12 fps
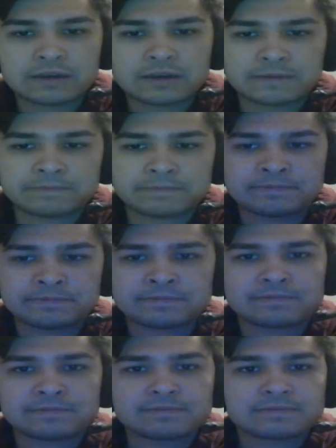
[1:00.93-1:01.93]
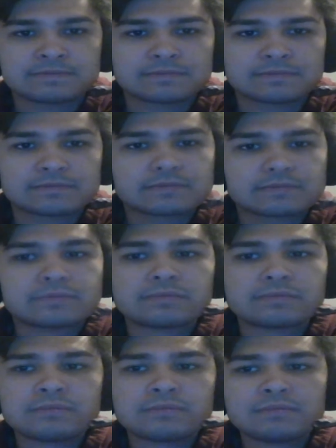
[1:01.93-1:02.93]

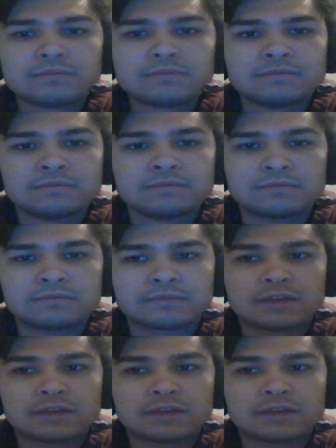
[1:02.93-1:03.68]
Nobody speaks.